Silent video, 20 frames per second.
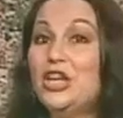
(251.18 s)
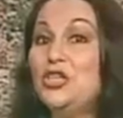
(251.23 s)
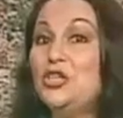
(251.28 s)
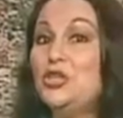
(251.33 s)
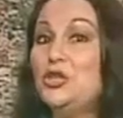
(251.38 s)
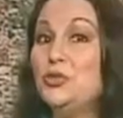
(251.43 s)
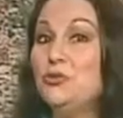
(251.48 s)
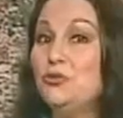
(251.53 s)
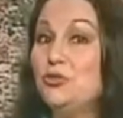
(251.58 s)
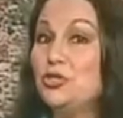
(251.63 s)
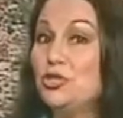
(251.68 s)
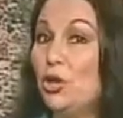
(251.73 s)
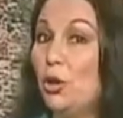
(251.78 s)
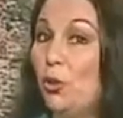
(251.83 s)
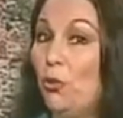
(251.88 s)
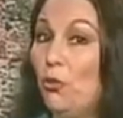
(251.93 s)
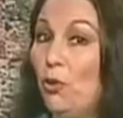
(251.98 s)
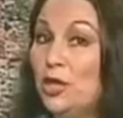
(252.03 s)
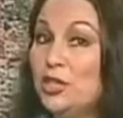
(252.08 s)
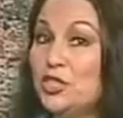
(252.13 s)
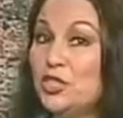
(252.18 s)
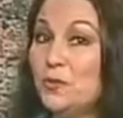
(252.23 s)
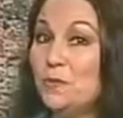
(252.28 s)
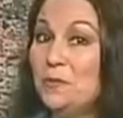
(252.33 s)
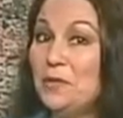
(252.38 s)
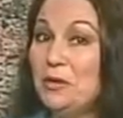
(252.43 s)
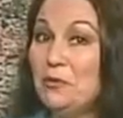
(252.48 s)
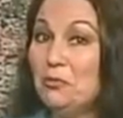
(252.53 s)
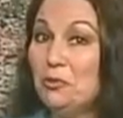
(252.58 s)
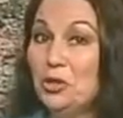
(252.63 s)
You don't want to
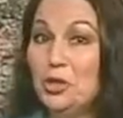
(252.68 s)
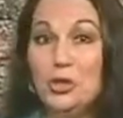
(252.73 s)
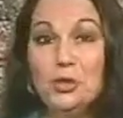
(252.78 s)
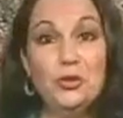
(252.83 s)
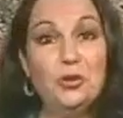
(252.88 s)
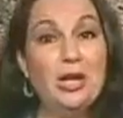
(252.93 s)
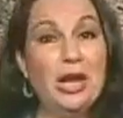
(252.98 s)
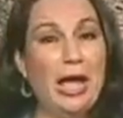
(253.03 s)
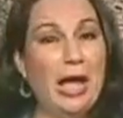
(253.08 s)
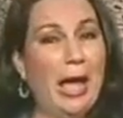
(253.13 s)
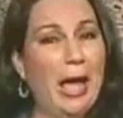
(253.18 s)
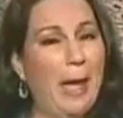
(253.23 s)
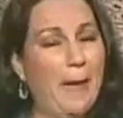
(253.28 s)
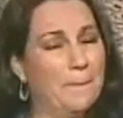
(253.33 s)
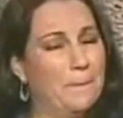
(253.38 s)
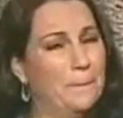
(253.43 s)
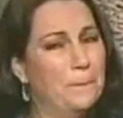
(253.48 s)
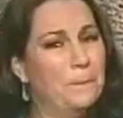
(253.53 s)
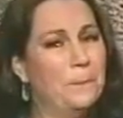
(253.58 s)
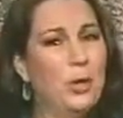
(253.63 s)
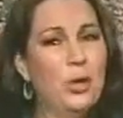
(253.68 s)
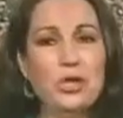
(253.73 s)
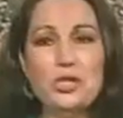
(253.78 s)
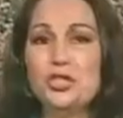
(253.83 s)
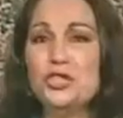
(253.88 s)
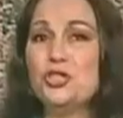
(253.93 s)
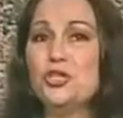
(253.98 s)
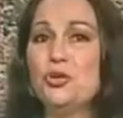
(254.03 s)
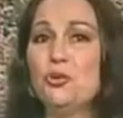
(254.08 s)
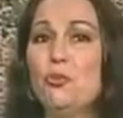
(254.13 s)
be rude and
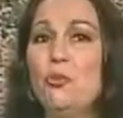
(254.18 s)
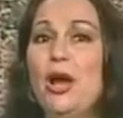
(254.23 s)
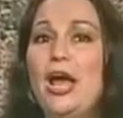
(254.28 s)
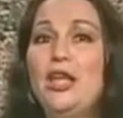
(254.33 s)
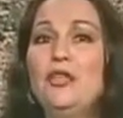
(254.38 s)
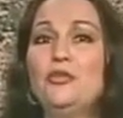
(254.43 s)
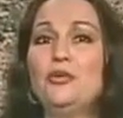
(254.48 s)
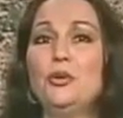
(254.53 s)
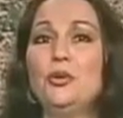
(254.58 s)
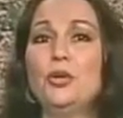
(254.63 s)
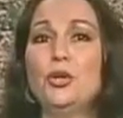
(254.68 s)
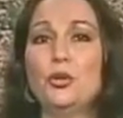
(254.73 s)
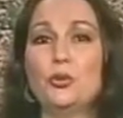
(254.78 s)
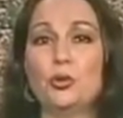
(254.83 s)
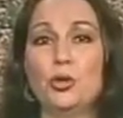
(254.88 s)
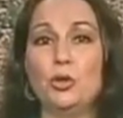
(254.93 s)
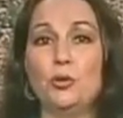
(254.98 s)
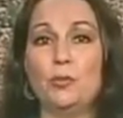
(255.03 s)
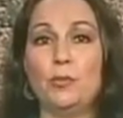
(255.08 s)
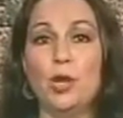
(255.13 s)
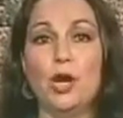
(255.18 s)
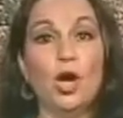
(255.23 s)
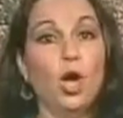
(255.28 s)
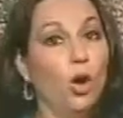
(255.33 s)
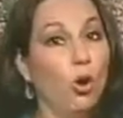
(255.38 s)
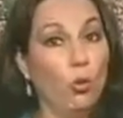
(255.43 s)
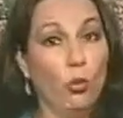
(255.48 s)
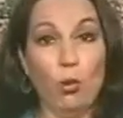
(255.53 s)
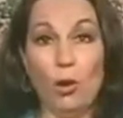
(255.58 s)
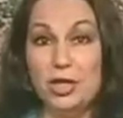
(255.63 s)
push your way through the group.
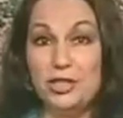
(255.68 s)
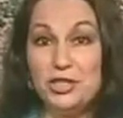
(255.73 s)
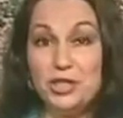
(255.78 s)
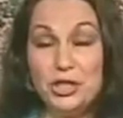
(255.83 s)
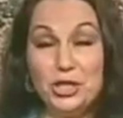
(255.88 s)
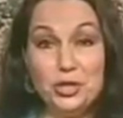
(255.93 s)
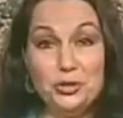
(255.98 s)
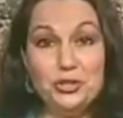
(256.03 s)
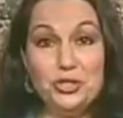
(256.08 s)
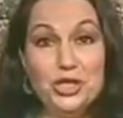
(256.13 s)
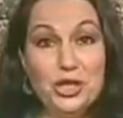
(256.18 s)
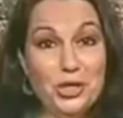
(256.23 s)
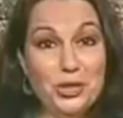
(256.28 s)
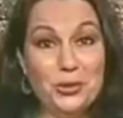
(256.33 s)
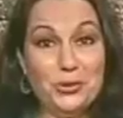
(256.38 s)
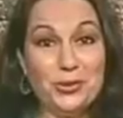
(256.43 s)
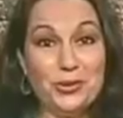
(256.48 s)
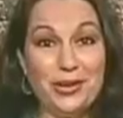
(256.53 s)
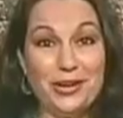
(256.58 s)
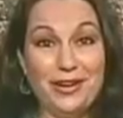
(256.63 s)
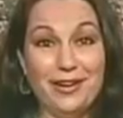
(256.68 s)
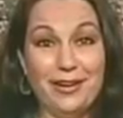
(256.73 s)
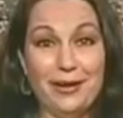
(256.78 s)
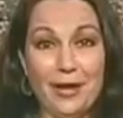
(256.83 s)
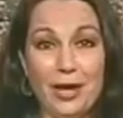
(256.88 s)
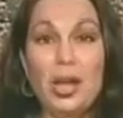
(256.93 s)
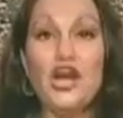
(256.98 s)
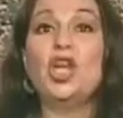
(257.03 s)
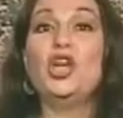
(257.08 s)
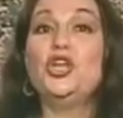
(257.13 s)
What do you do?
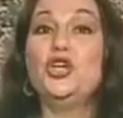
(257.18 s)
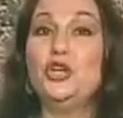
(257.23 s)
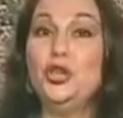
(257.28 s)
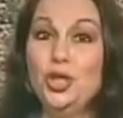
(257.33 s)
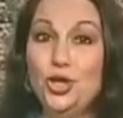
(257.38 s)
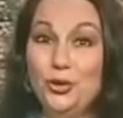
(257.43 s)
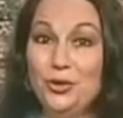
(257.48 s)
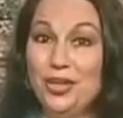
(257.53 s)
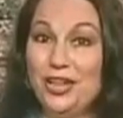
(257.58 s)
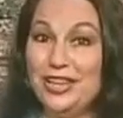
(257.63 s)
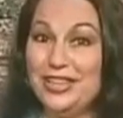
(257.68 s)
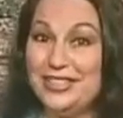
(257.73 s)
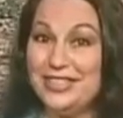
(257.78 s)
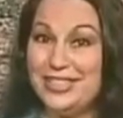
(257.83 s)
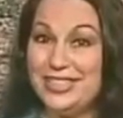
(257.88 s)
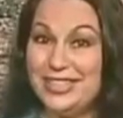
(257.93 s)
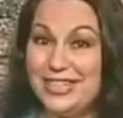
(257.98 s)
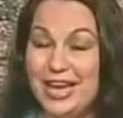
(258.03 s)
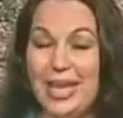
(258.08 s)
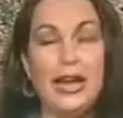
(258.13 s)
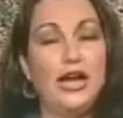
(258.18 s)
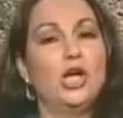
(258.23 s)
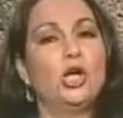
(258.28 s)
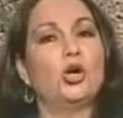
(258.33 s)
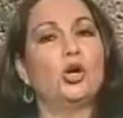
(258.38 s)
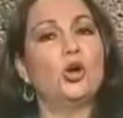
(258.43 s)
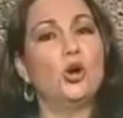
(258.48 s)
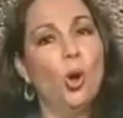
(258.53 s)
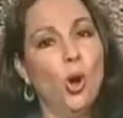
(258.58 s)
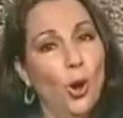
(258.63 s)
You can say
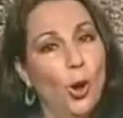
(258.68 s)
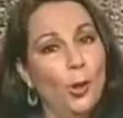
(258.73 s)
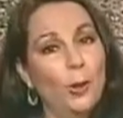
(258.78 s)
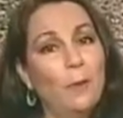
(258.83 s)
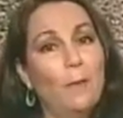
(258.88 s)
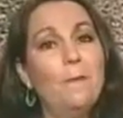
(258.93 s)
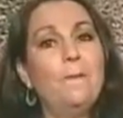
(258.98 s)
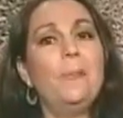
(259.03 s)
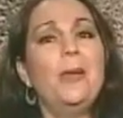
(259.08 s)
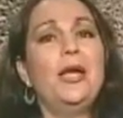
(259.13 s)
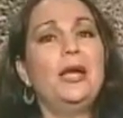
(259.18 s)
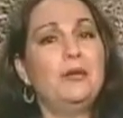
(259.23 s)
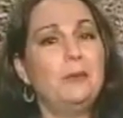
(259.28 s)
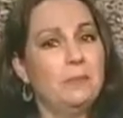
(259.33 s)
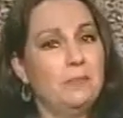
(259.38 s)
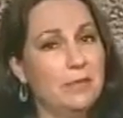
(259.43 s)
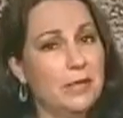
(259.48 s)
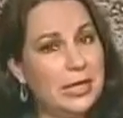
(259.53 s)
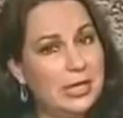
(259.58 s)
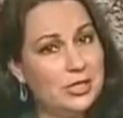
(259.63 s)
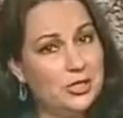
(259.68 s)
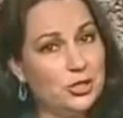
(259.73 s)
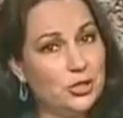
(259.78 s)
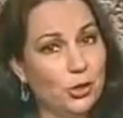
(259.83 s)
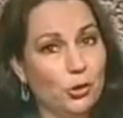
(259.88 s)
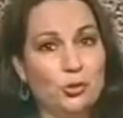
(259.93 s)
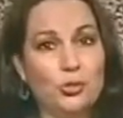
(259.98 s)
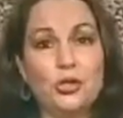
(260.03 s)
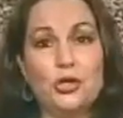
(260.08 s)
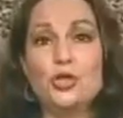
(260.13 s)
con
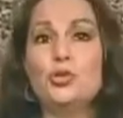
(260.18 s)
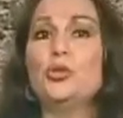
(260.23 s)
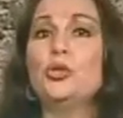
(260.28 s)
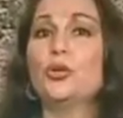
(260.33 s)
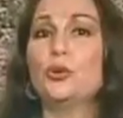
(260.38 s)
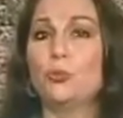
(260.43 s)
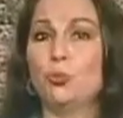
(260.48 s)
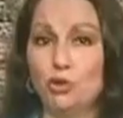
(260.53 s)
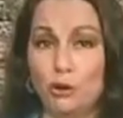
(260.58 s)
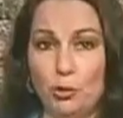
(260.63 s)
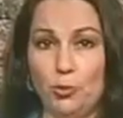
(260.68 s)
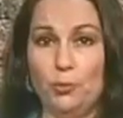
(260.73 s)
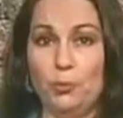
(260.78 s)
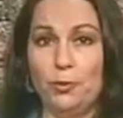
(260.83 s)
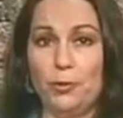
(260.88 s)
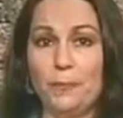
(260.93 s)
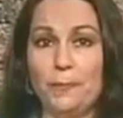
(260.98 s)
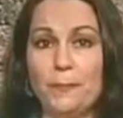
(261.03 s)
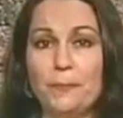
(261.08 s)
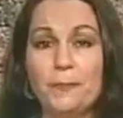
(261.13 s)
permiso to the group.